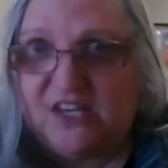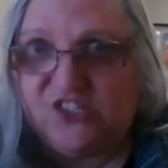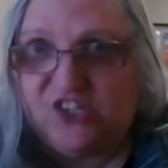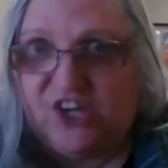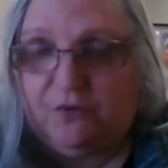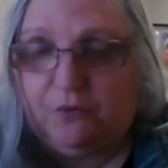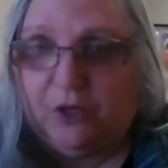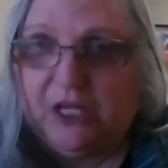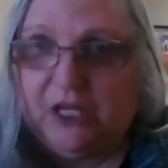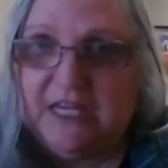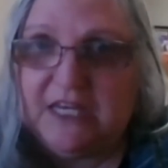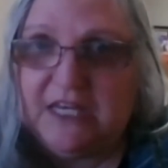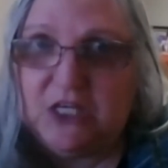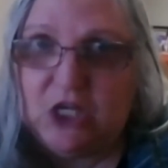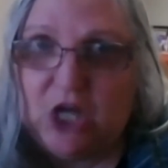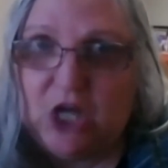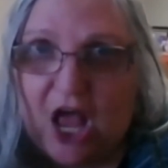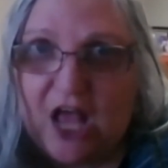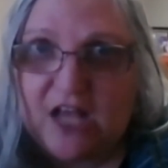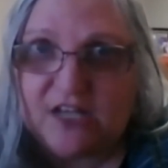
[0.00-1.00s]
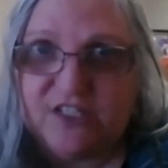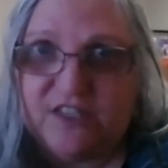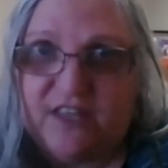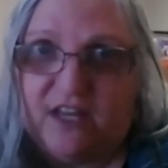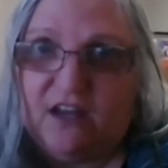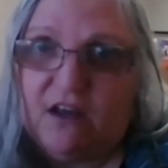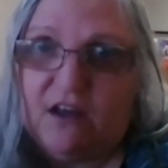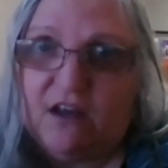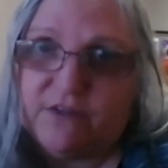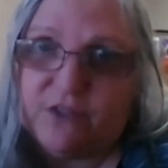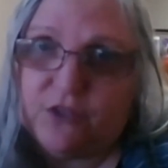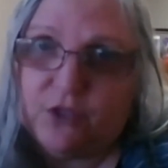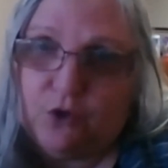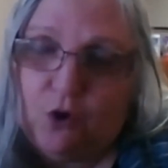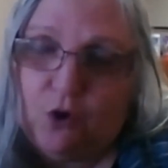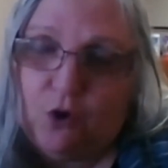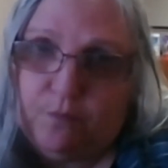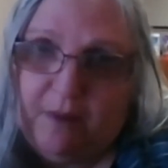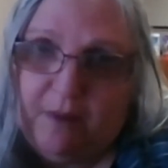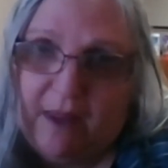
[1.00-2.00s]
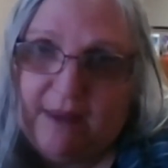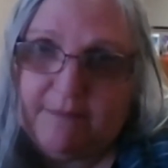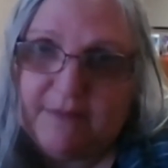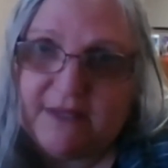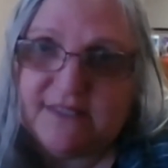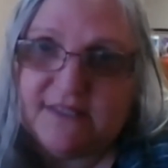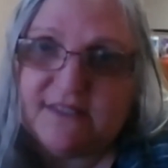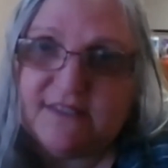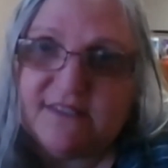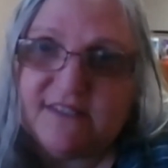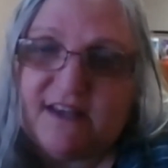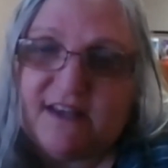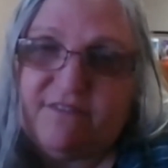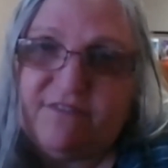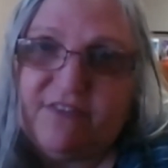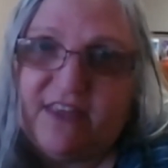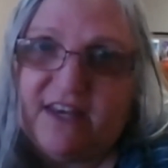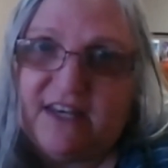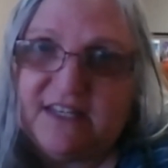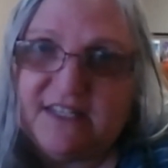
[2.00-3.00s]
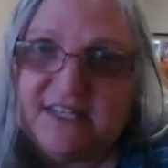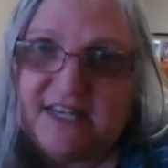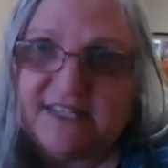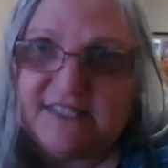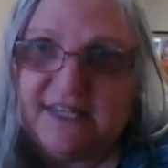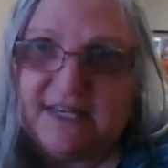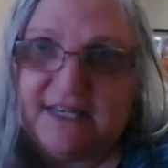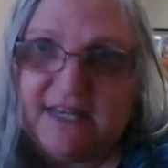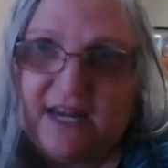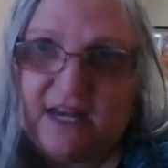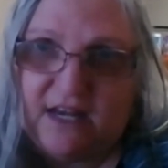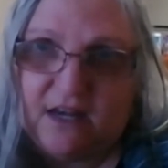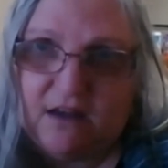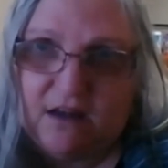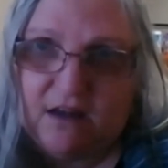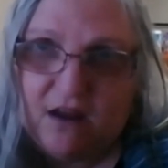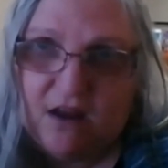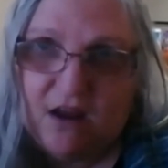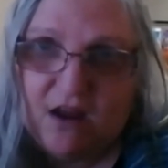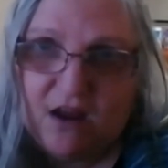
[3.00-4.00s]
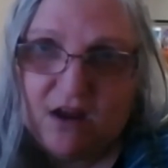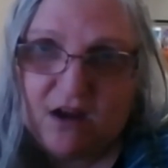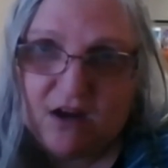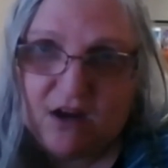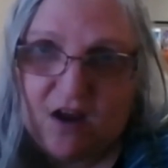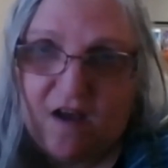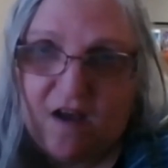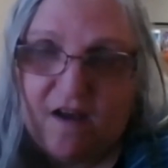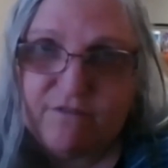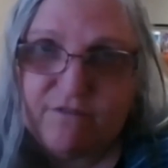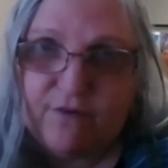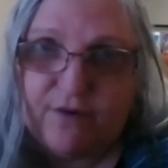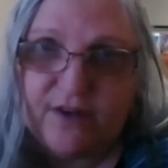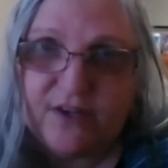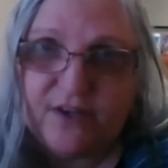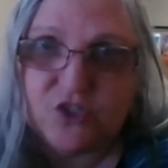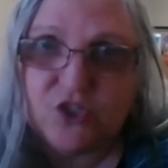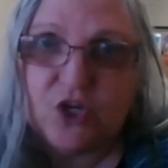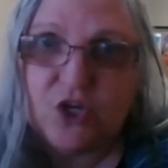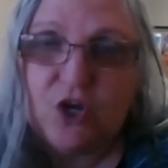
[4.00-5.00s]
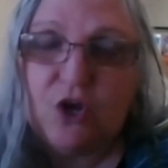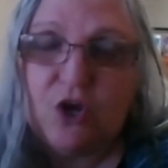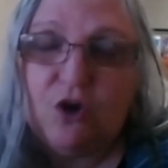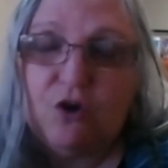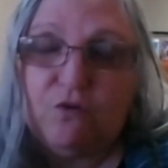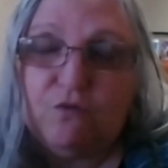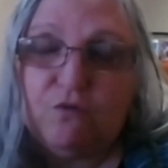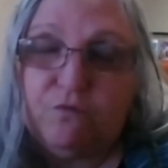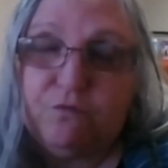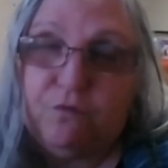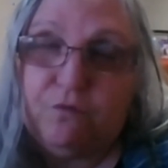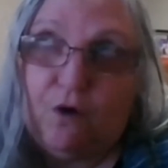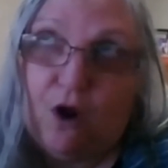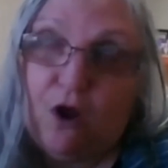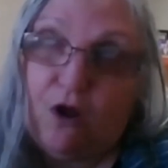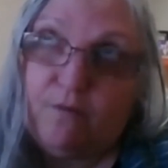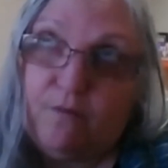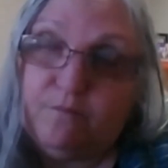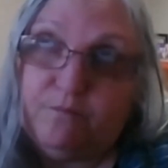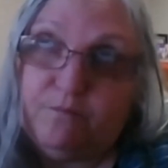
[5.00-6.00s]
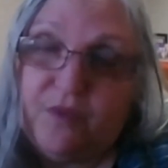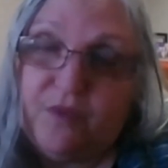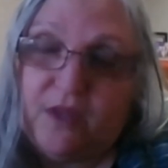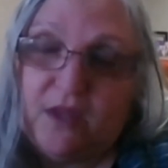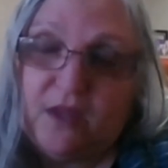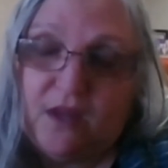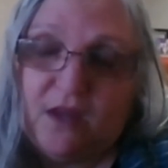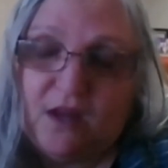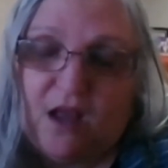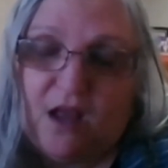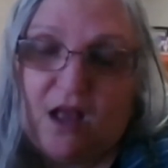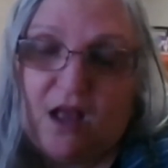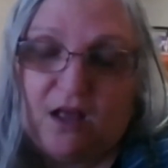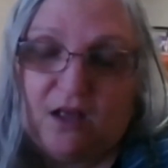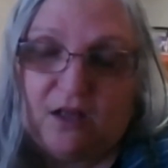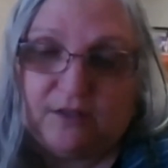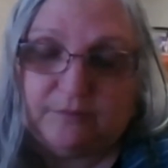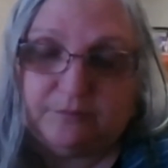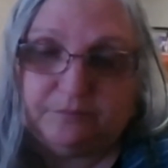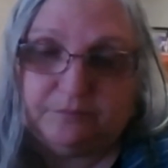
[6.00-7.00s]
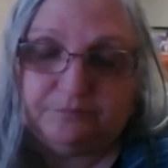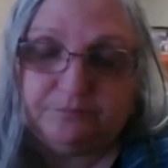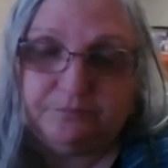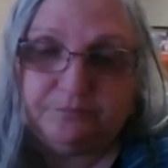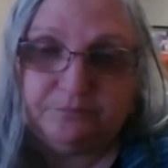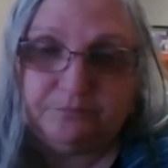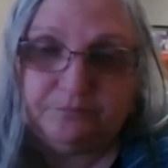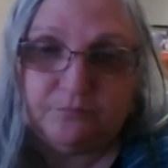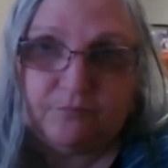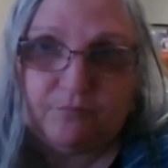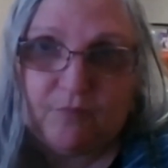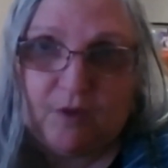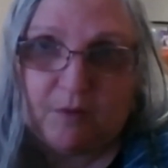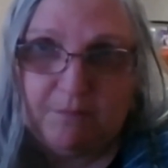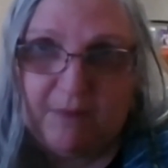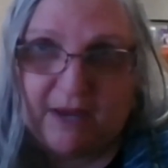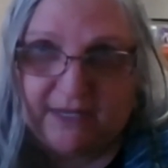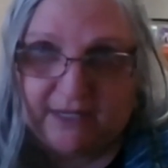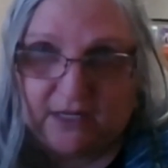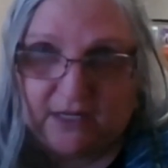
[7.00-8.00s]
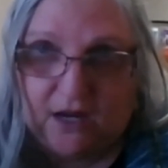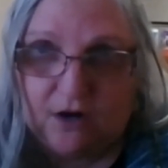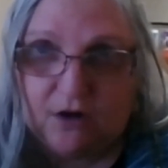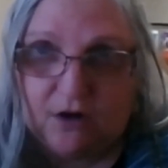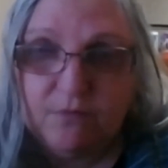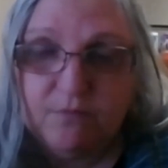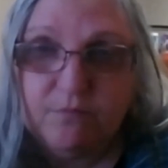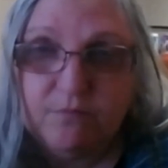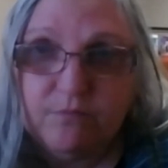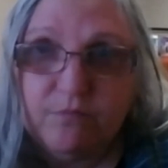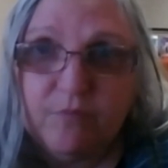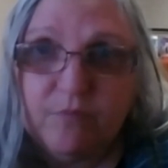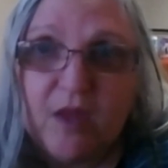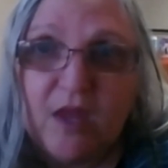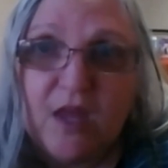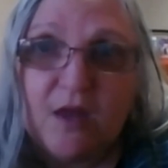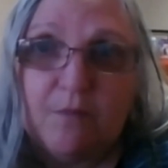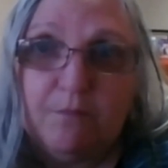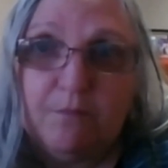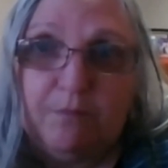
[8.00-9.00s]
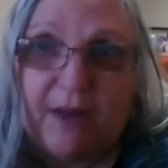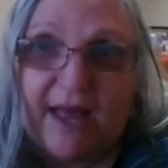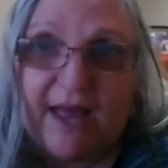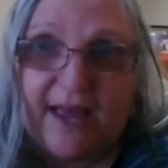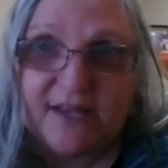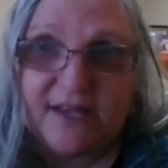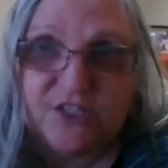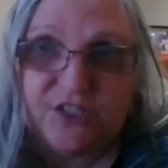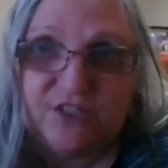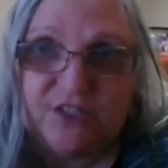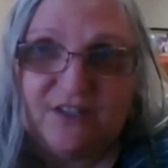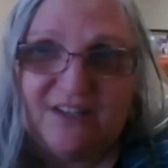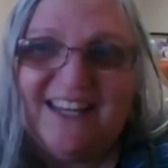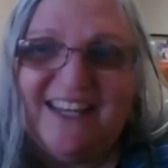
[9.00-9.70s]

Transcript: generally not. They cover the co-payments and stuff that are designated coverage from the Medicare. But